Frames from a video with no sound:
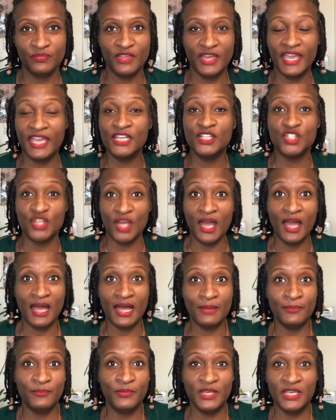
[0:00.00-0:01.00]
a
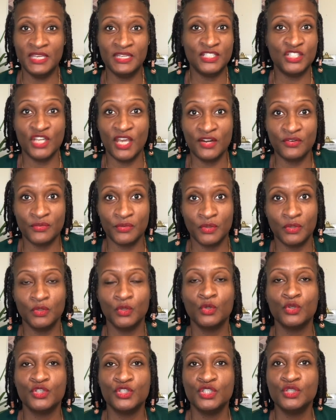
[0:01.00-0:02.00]
job in general,
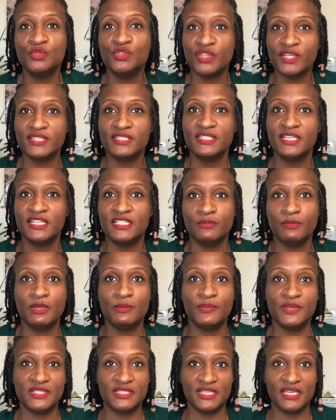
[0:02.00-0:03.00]
or do you just need to be
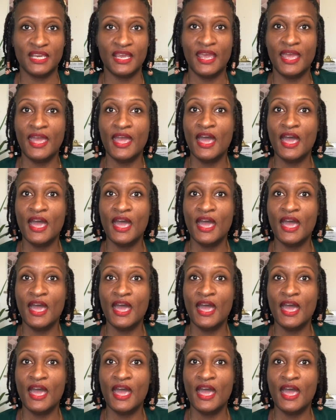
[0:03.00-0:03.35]
busy?